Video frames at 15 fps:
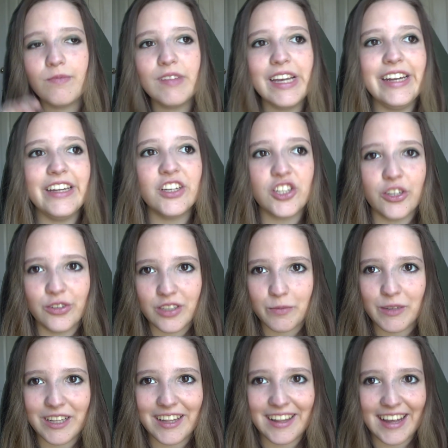he shoots
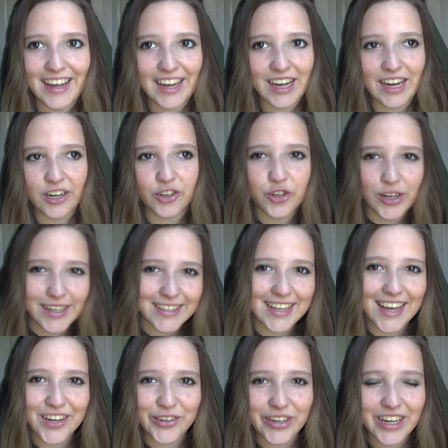him in the leg, kind of tricks
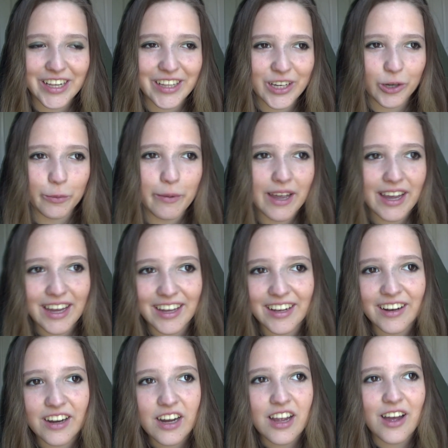Adrian a little bit,
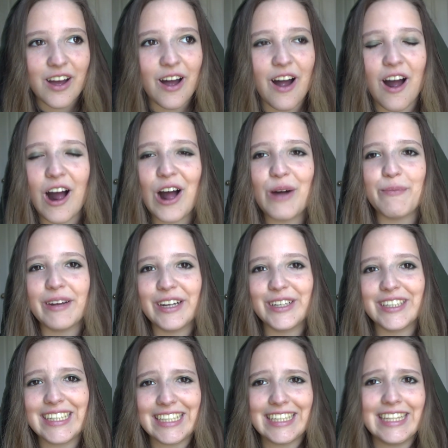and oh my
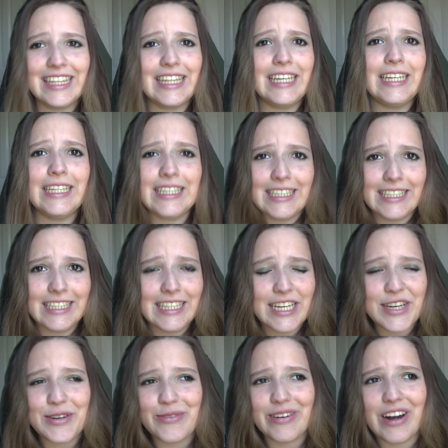goodness,
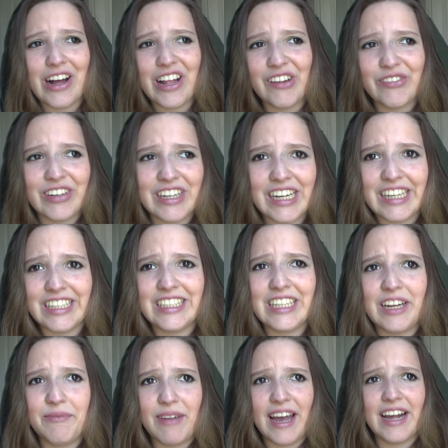when Oliver got his
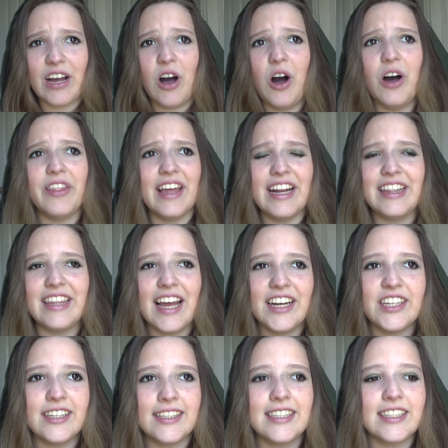son back, oh,
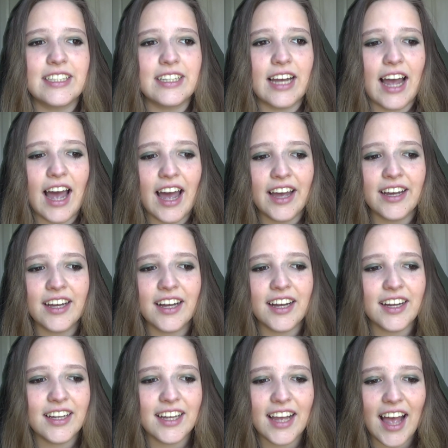that just,
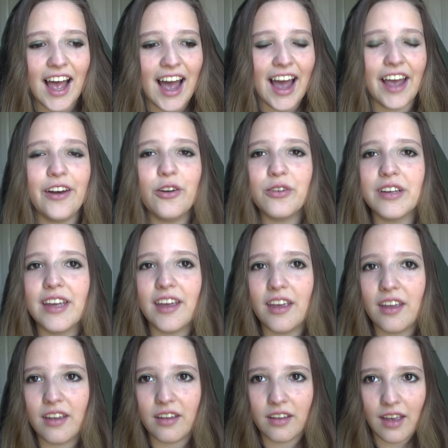I don't
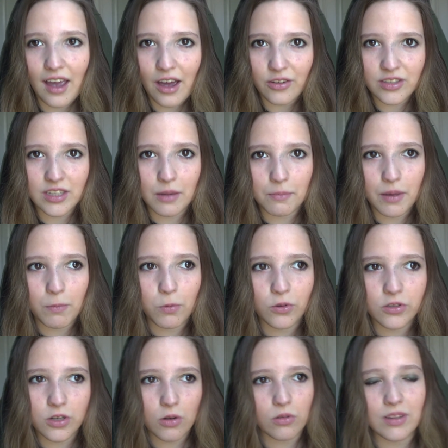get how some
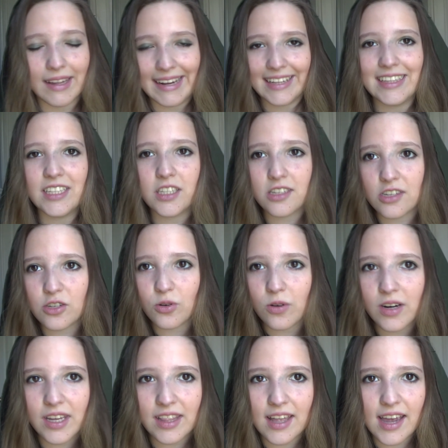people don't like this
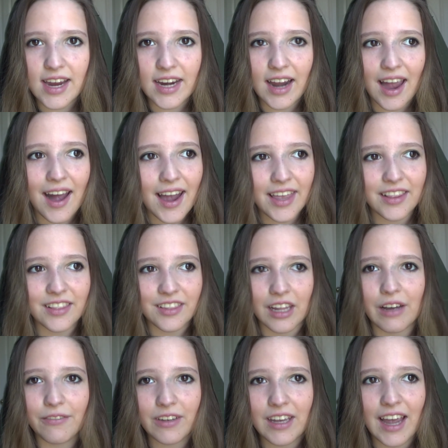storyline. I
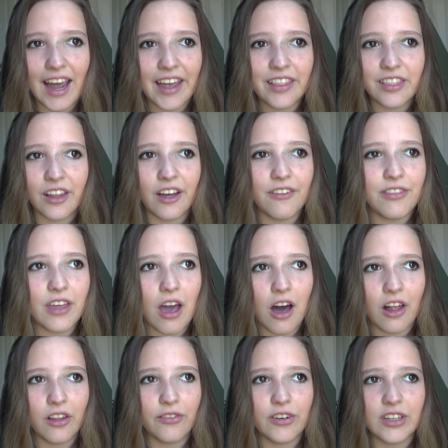love it. I love the
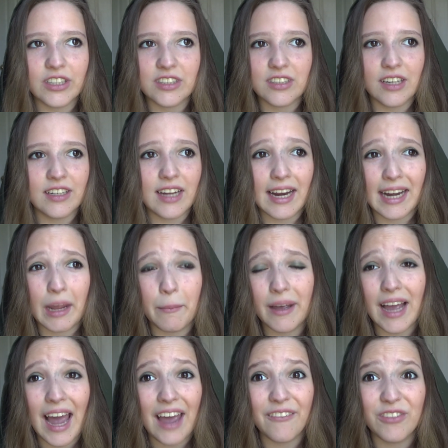Oliver and son
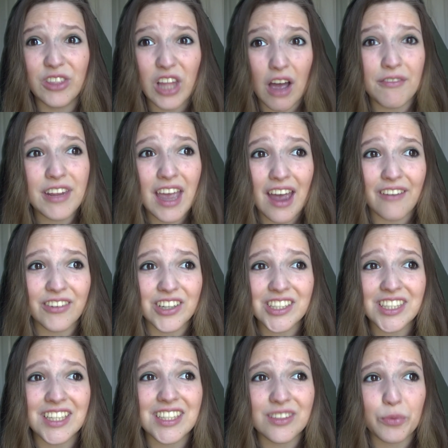dynamic. I've loved it ever
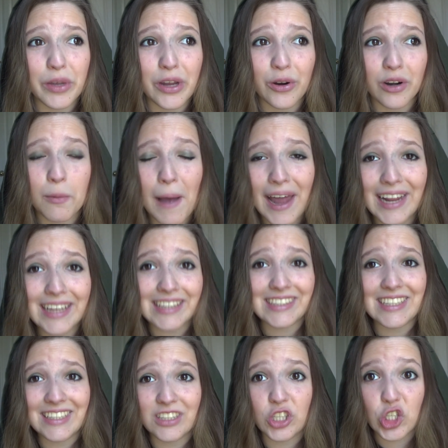since we heard about it in
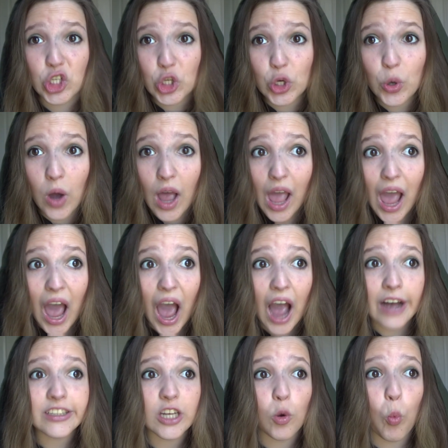season 2. I
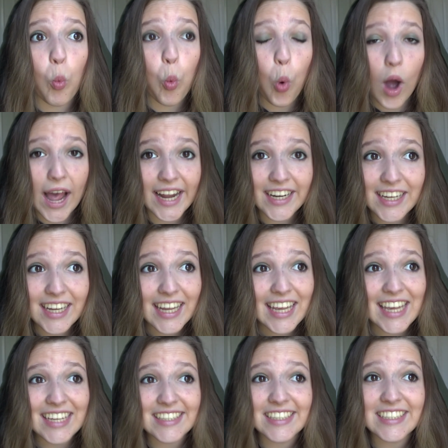was like, what?
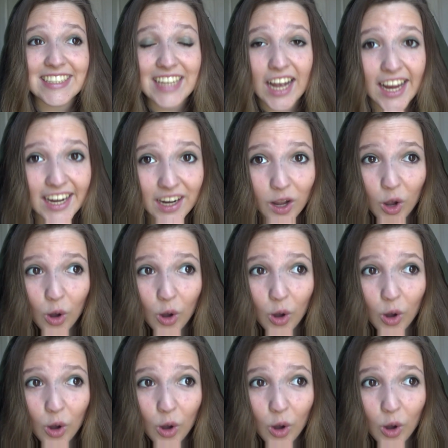He has a son?